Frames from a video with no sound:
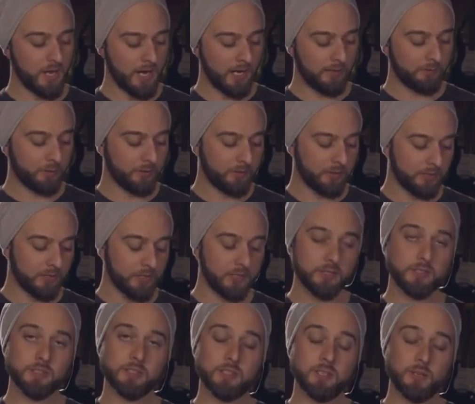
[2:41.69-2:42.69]
Everything that
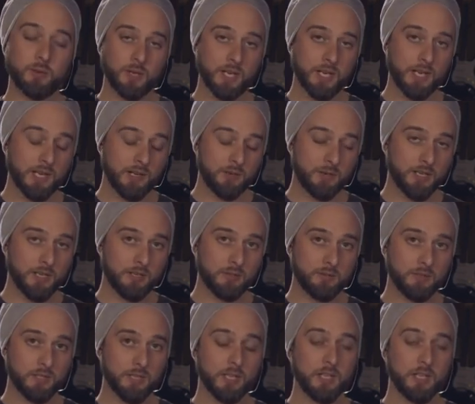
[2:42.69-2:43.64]
is in the gray area